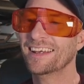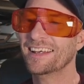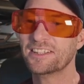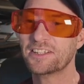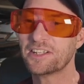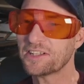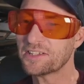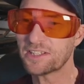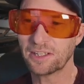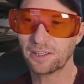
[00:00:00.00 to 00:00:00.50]

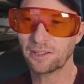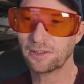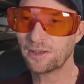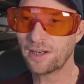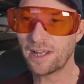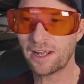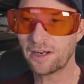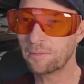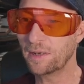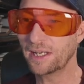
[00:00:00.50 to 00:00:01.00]
Just to learn
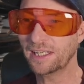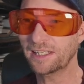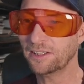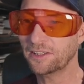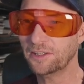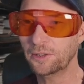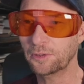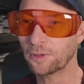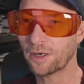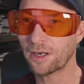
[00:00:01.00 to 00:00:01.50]
how to make a
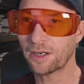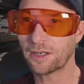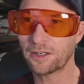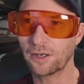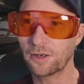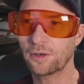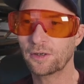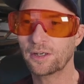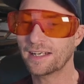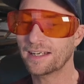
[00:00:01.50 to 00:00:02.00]
QR
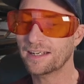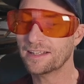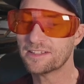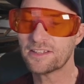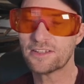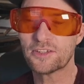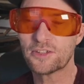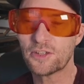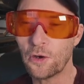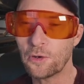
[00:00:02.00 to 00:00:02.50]
code. And it's
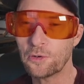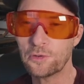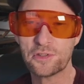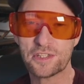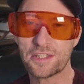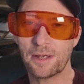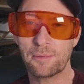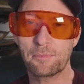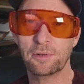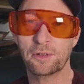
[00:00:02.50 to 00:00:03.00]
so
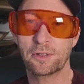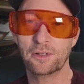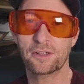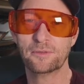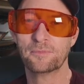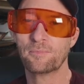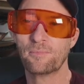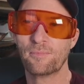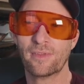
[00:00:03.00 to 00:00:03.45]
simple.